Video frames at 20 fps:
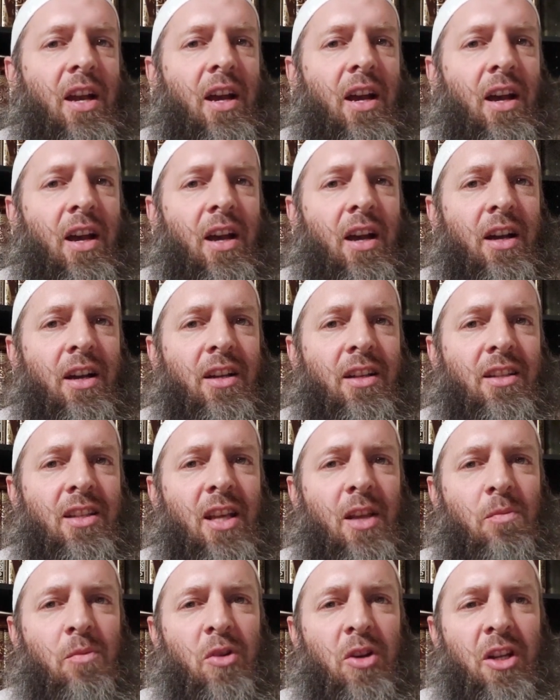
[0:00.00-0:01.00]
uh,
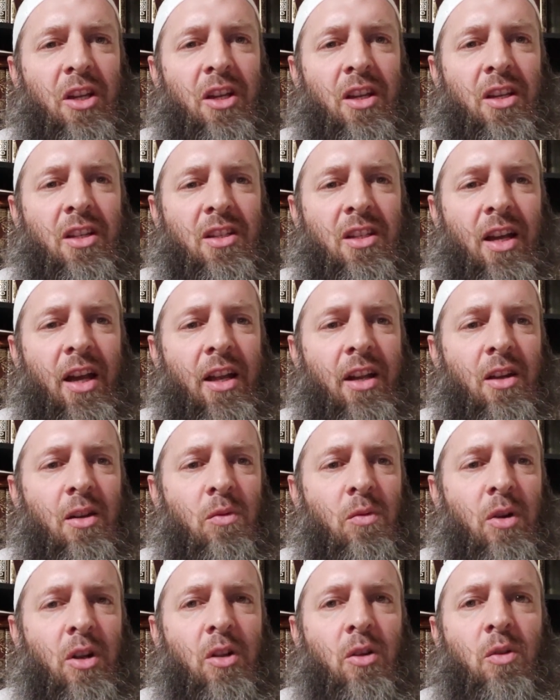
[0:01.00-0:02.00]
Tadmuriyyah is
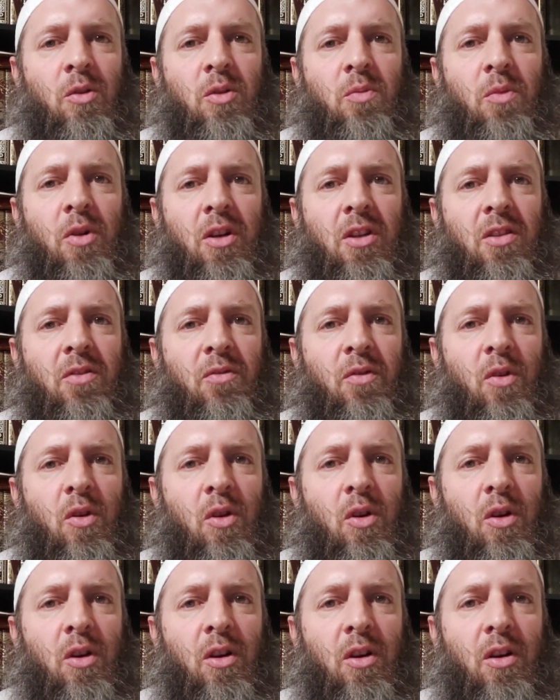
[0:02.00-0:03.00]
not one of those books
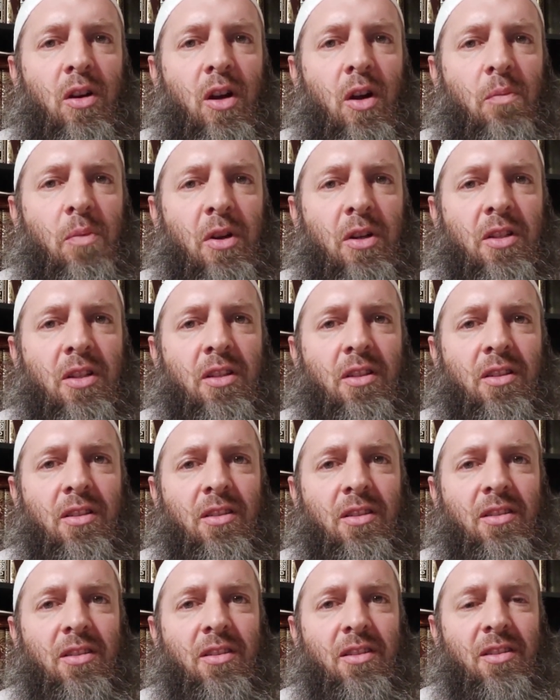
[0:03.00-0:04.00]
for a
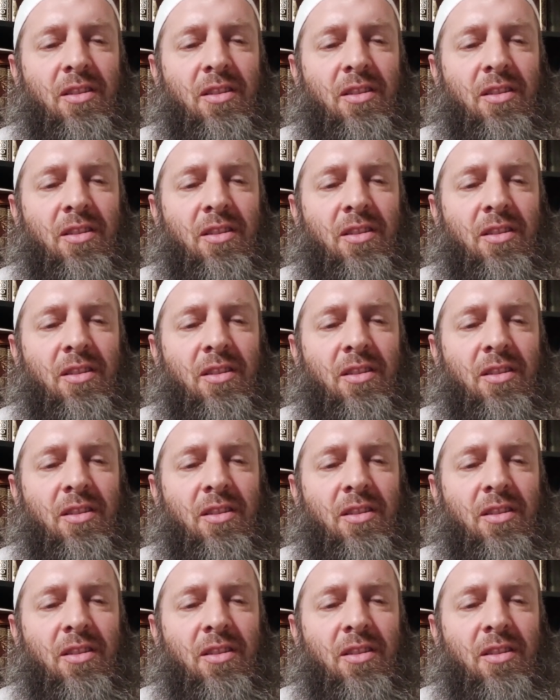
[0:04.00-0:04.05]
person.